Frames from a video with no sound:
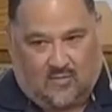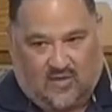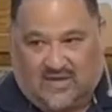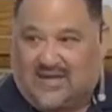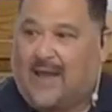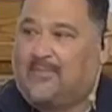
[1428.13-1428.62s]

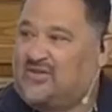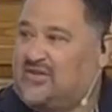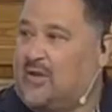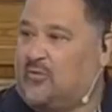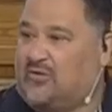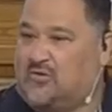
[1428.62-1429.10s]
the damage
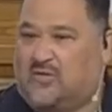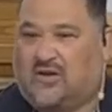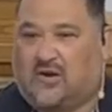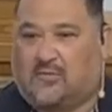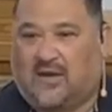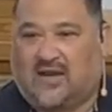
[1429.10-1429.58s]
that we're doing in
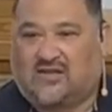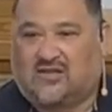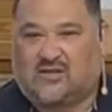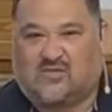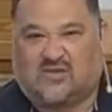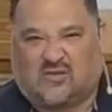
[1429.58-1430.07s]
our
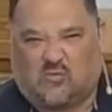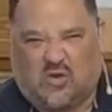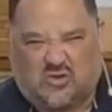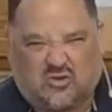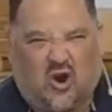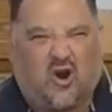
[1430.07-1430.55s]
relationships. Just
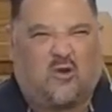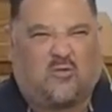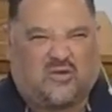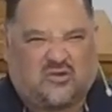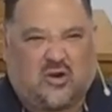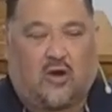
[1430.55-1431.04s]
withdrawal,
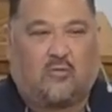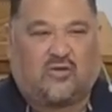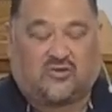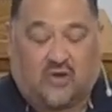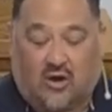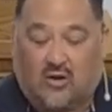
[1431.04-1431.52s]
withdrawal,
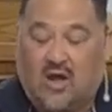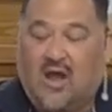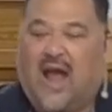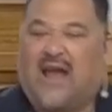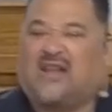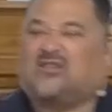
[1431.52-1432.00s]
withdrawal.
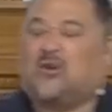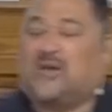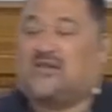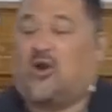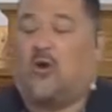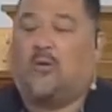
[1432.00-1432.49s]
And it's so
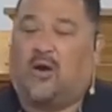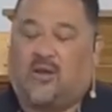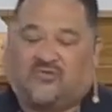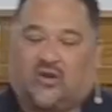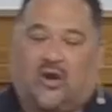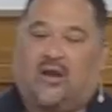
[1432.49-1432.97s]
easy. Oh,
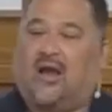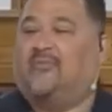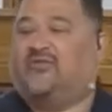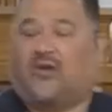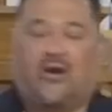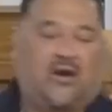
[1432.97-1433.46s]
I'm sorry. I'm
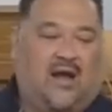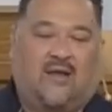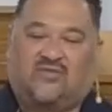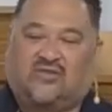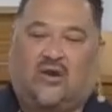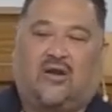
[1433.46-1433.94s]
sorry.
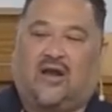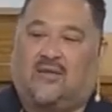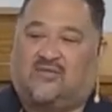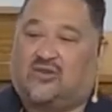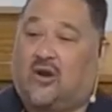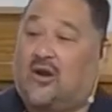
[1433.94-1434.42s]
I'm sorry.
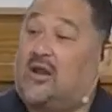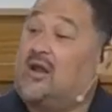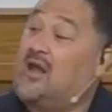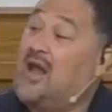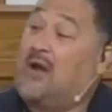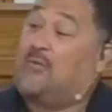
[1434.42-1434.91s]
I'm sorry.
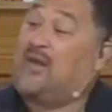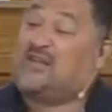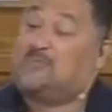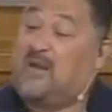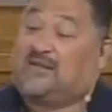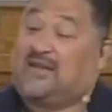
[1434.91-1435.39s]
And we
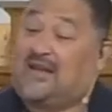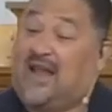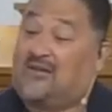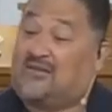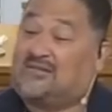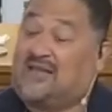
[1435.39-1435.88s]
expect the
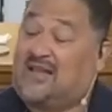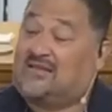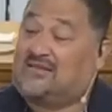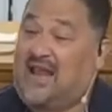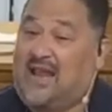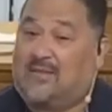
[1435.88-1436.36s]
account to stay the
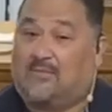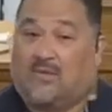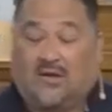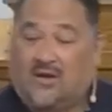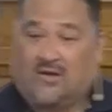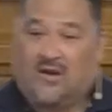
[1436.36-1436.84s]
same.
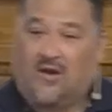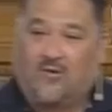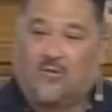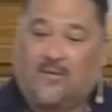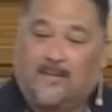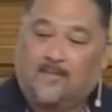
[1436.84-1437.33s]

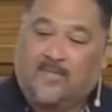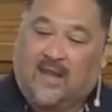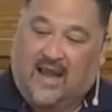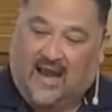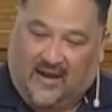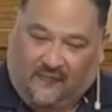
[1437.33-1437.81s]
No.
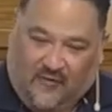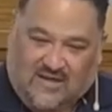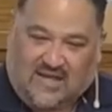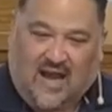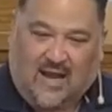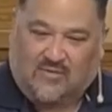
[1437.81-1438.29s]
Every
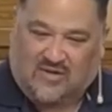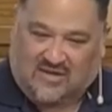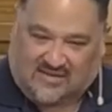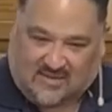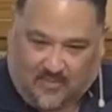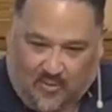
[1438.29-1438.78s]
time you
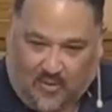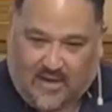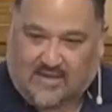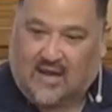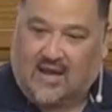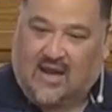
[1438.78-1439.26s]

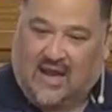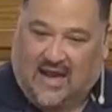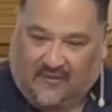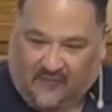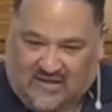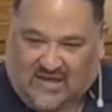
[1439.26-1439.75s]
disappoint,
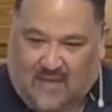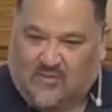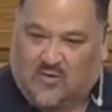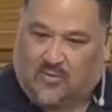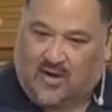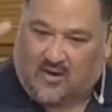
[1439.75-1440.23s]
every time
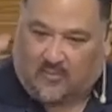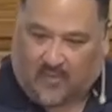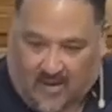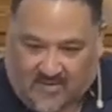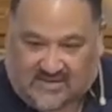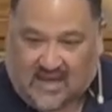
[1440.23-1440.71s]
you break a
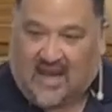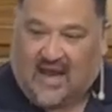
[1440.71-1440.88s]
promise,